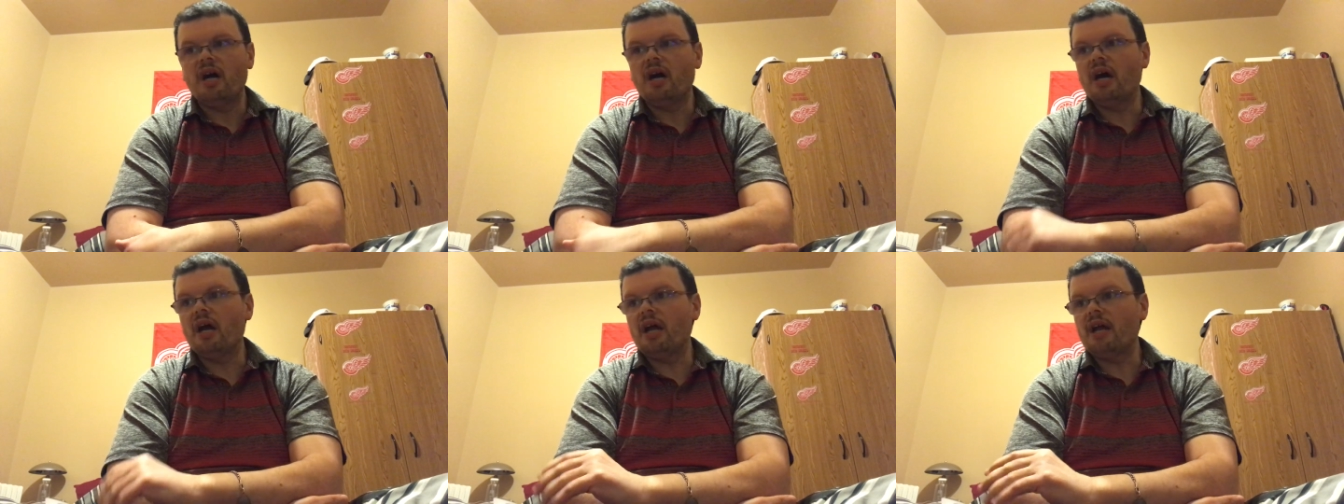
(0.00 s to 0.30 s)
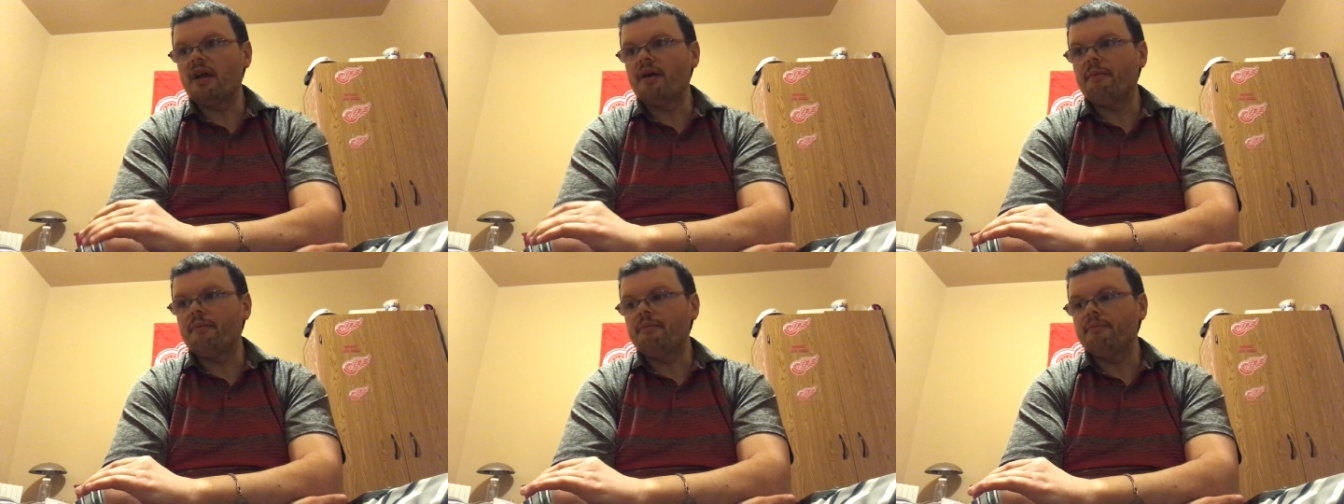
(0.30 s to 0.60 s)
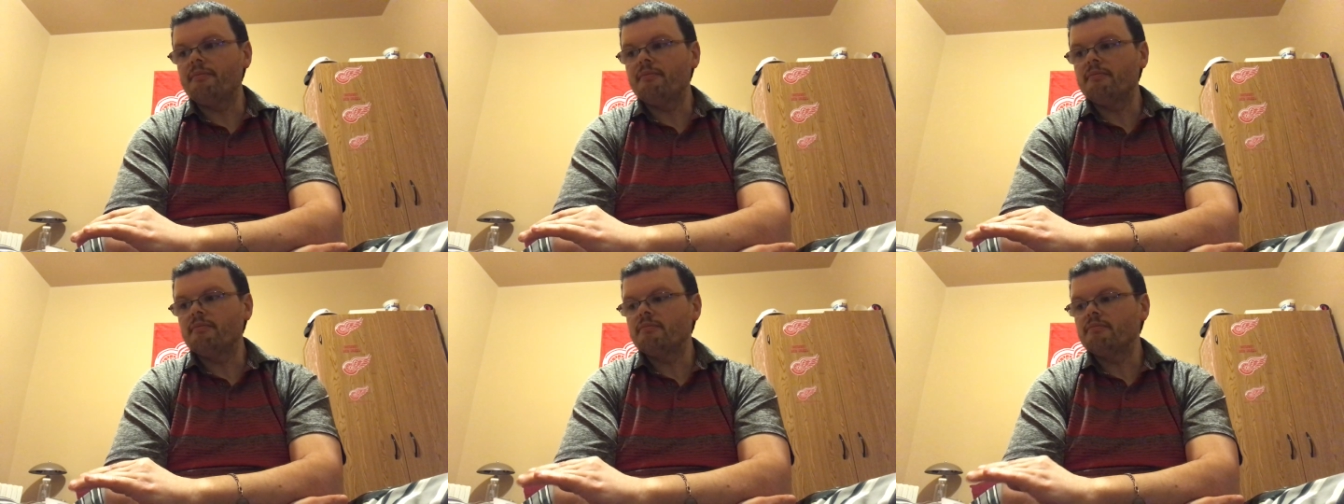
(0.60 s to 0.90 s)
I
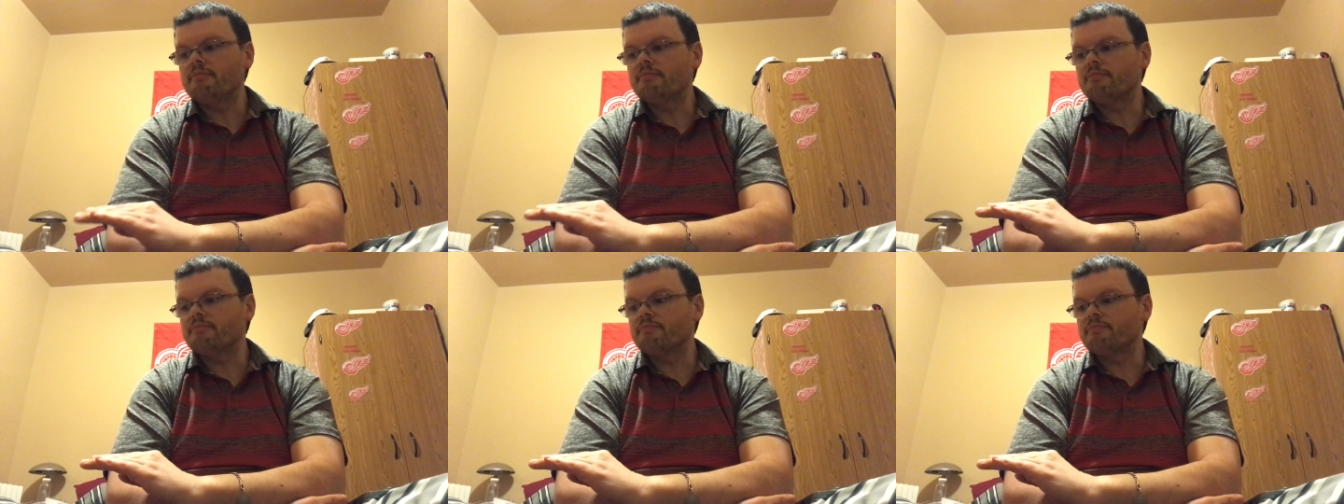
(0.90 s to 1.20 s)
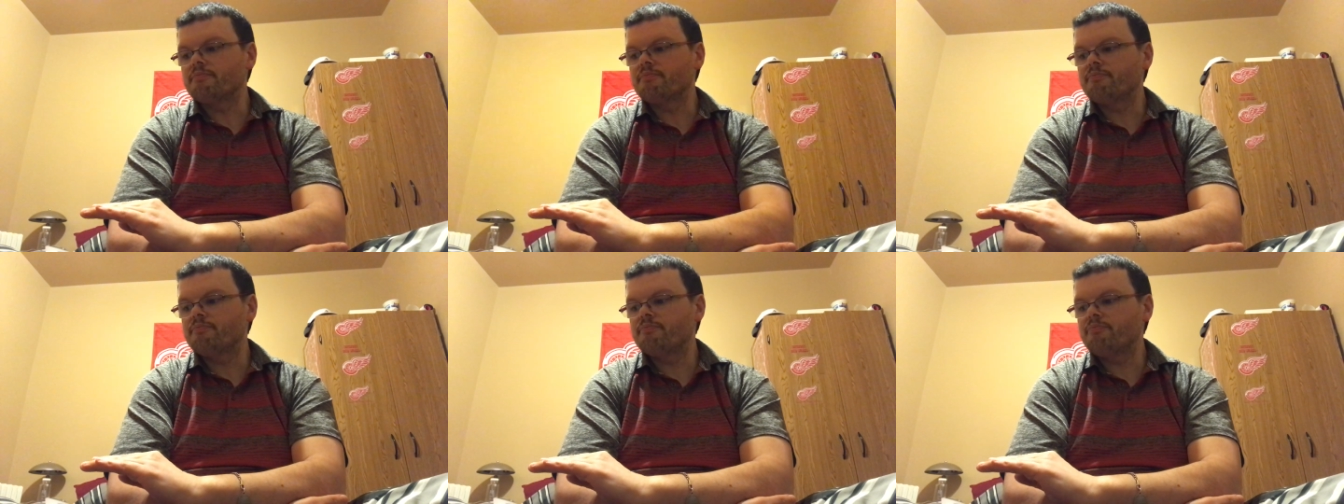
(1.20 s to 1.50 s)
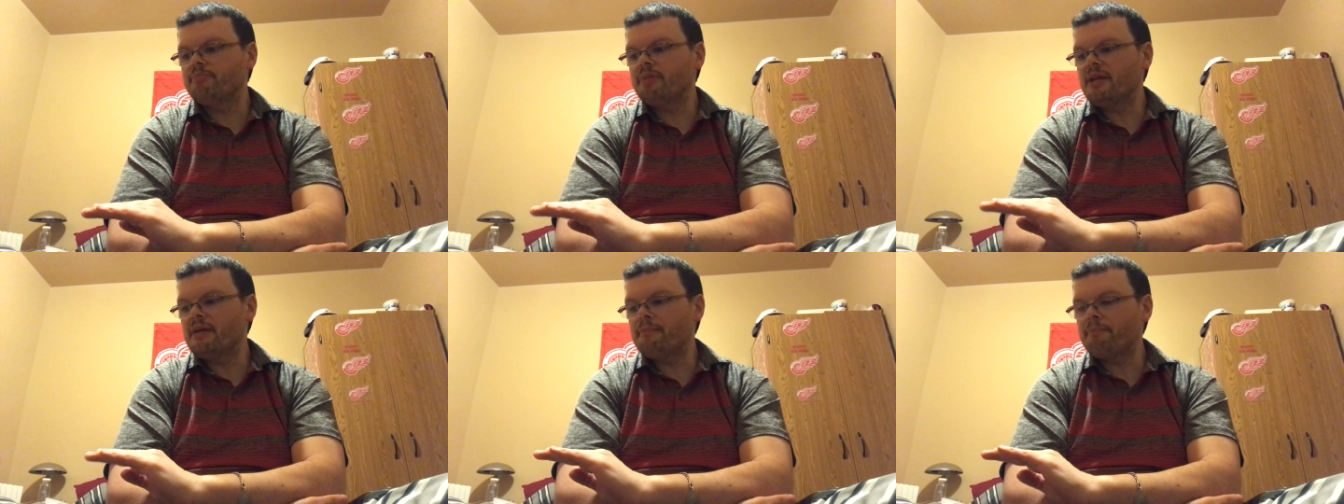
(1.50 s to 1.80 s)
am
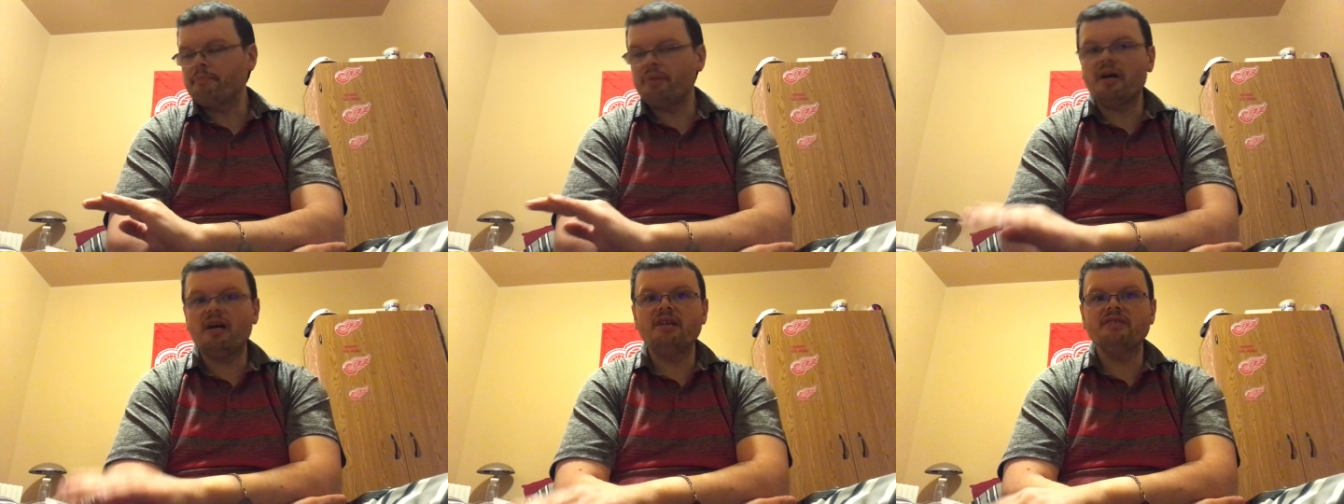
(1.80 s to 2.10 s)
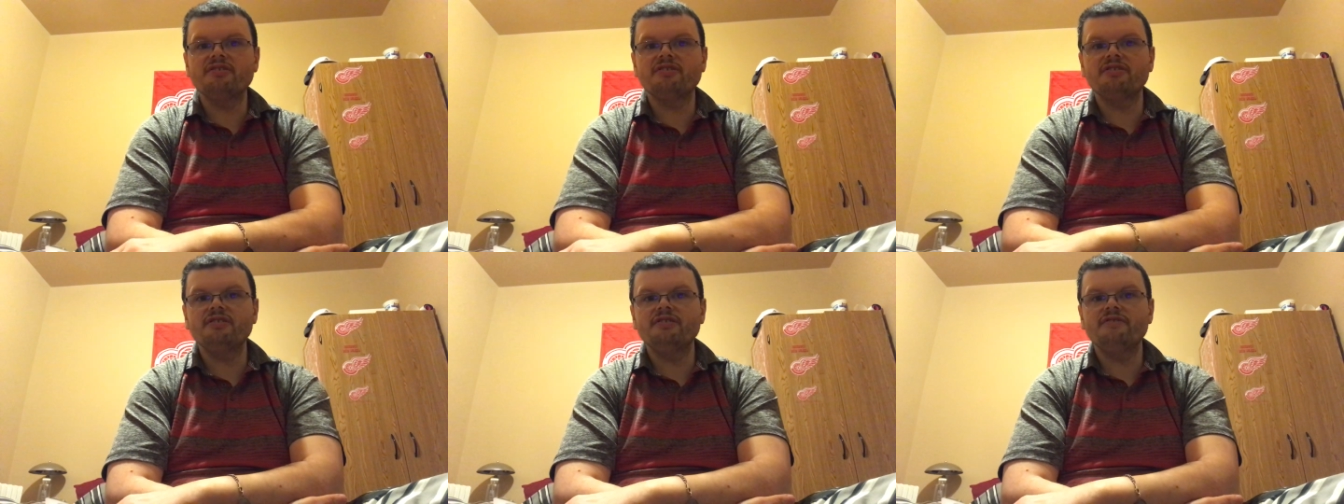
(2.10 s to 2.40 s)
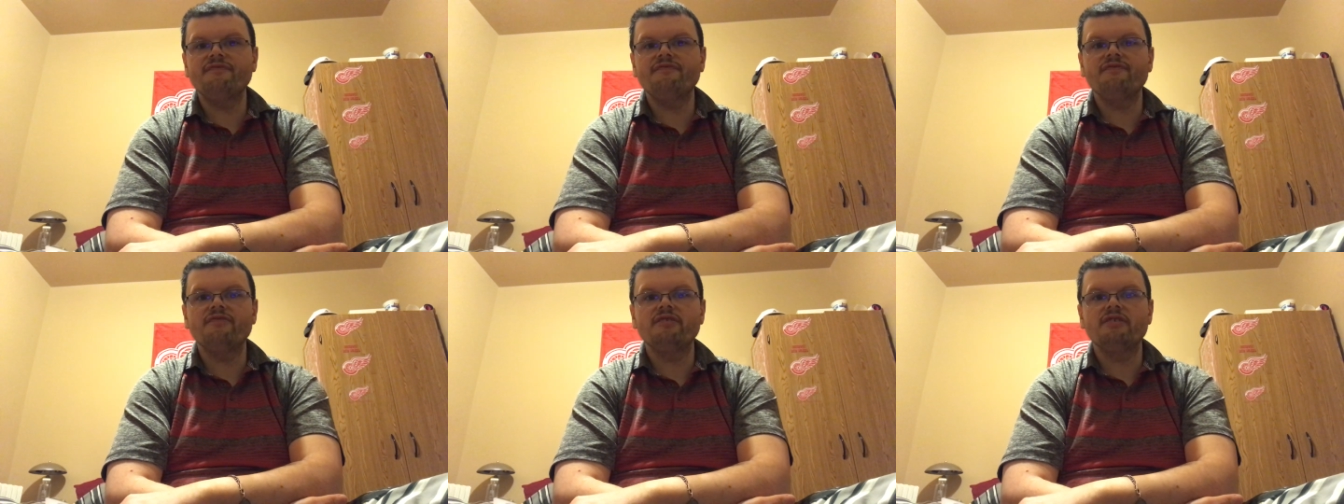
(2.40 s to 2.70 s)
being
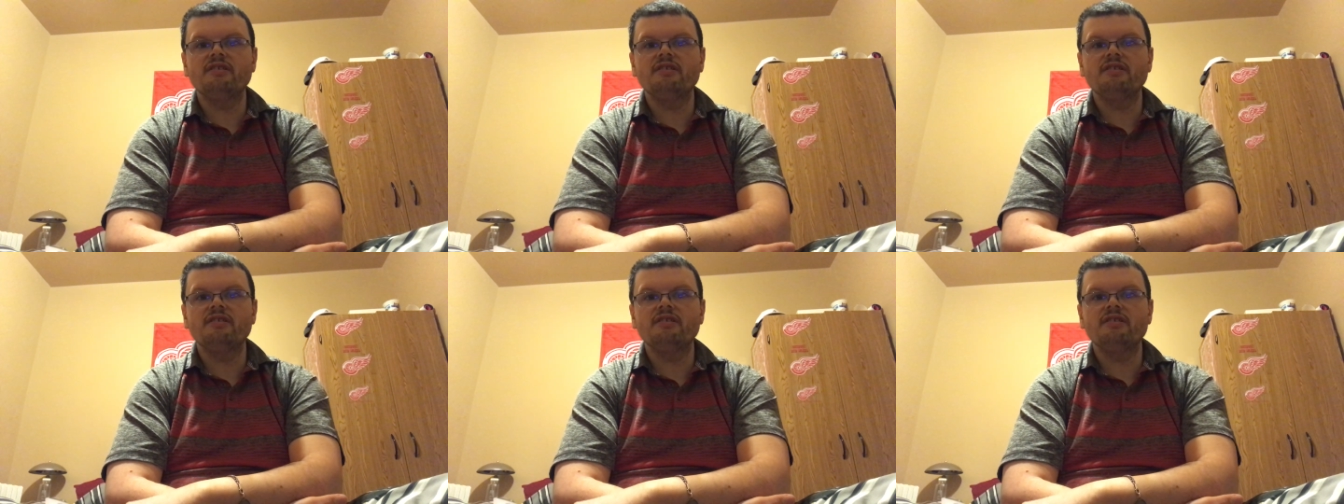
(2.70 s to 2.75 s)
positive,